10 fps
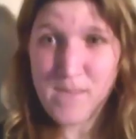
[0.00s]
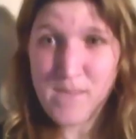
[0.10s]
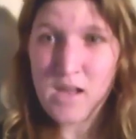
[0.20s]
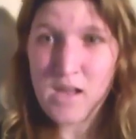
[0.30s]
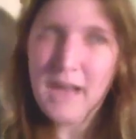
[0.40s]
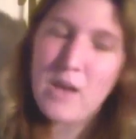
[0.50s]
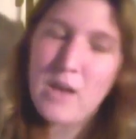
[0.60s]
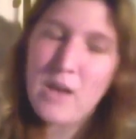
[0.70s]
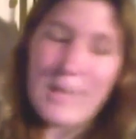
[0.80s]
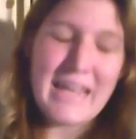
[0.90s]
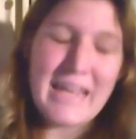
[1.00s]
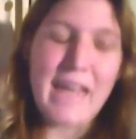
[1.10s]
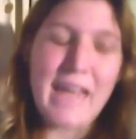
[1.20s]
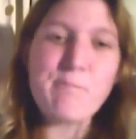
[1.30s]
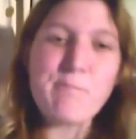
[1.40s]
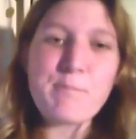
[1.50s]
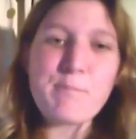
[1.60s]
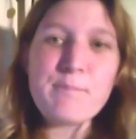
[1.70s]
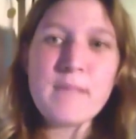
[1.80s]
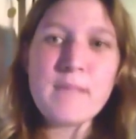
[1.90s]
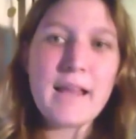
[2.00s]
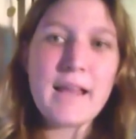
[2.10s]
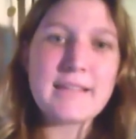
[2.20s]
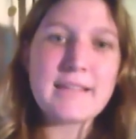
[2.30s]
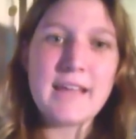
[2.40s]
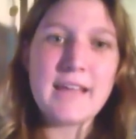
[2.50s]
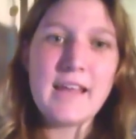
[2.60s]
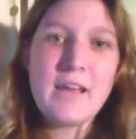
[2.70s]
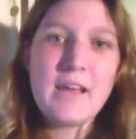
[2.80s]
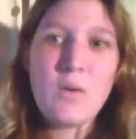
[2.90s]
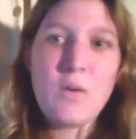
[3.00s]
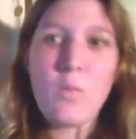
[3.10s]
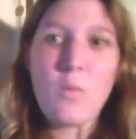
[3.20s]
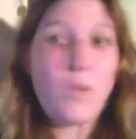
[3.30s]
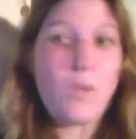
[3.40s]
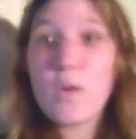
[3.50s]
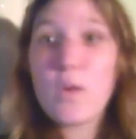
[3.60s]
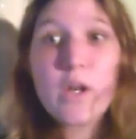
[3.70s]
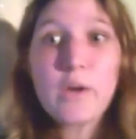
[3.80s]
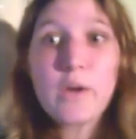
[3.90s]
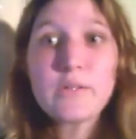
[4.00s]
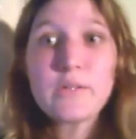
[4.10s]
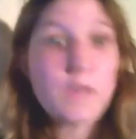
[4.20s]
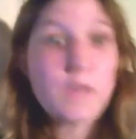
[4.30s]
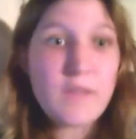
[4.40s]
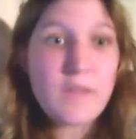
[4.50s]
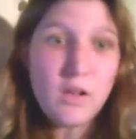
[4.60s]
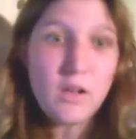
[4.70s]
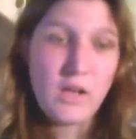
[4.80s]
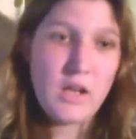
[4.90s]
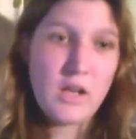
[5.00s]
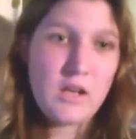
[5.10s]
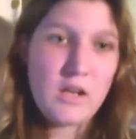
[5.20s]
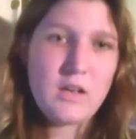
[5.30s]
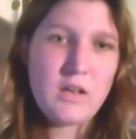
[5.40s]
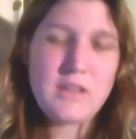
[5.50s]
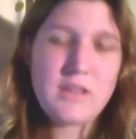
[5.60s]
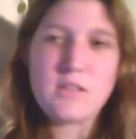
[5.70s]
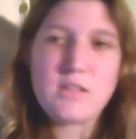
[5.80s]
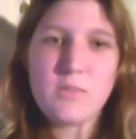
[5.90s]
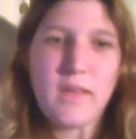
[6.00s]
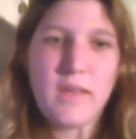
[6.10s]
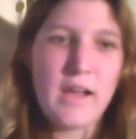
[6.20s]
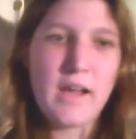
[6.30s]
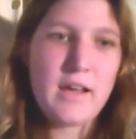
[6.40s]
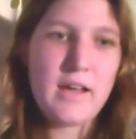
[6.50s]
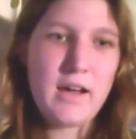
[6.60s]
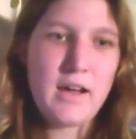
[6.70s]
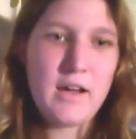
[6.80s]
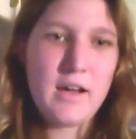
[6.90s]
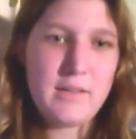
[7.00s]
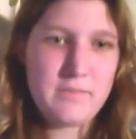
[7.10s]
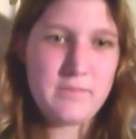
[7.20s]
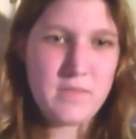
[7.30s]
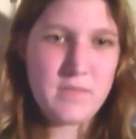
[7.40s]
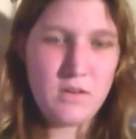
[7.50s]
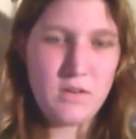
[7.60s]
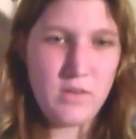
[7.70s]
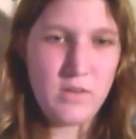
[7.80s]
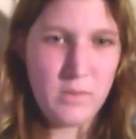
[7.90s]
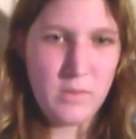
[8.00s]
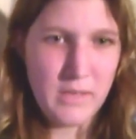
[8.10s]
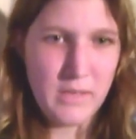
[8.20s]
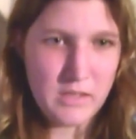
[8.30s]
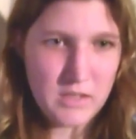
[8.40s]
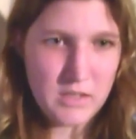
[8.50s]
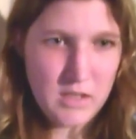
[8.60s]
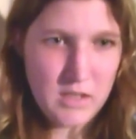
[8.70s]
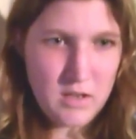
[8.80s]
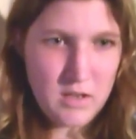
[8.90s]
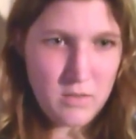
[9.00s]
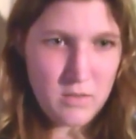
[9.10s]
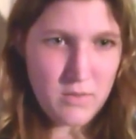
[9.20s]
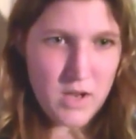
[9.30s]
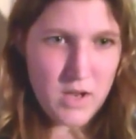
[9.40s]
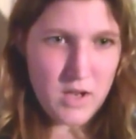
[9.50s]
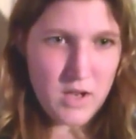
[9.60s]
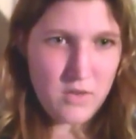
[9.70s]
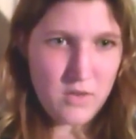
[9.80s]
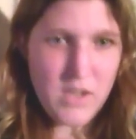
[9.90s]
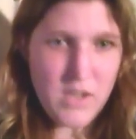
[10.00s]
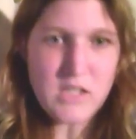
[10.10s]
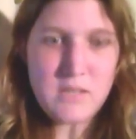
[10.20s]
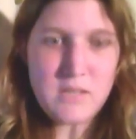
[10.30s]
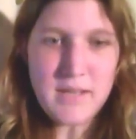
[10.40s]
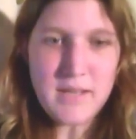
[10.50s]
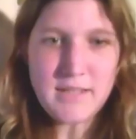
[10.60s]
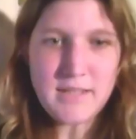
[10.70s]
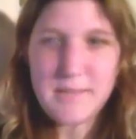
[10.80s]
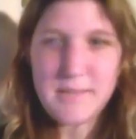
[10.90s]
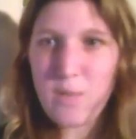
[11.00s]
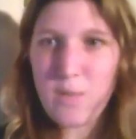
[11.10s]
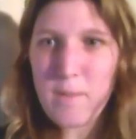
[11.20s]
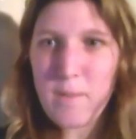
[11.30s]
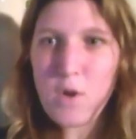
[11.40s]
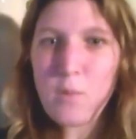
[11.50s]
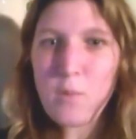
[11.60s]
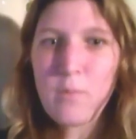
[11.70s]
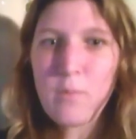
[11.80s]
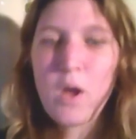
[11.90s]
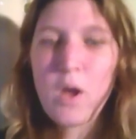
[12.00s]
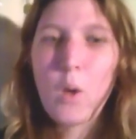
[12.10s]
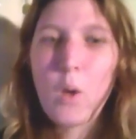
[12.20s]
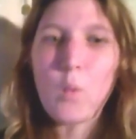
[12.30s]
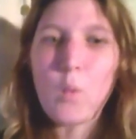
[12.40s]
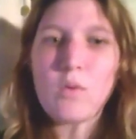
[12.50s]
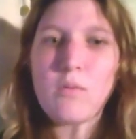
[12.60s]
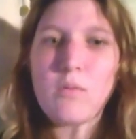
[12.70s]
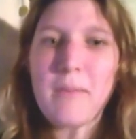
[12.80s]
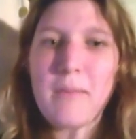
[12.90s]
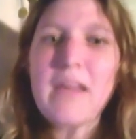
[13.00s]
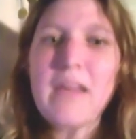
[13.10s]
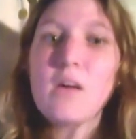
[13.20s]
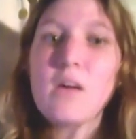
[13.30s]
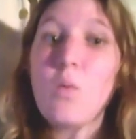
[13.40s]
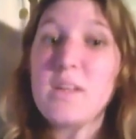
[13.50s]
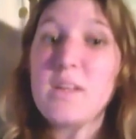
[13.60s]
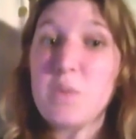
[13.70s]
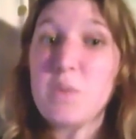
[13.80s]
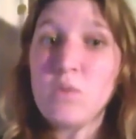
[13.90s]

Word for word: unknowingly gay. Like I said, no one knows, not even Lonnie, until we find out. Um, I don't know who that woman is. Bryan Cranston plays Mick Whitmore, or oh, Mike Whitmore,